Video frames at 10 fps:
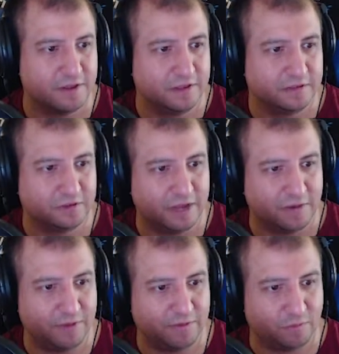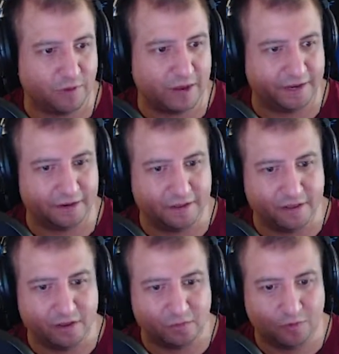So now we have white.
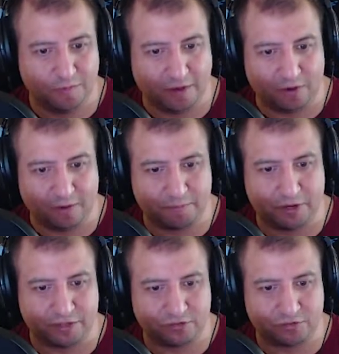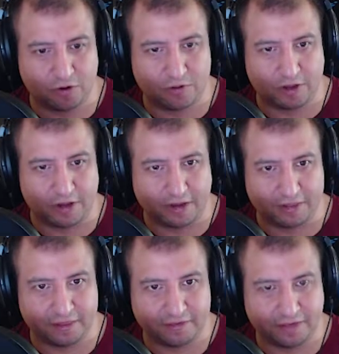We might want to put a stroke on it.
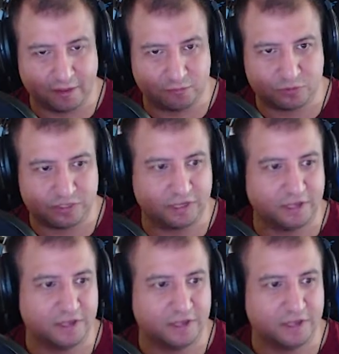This helps the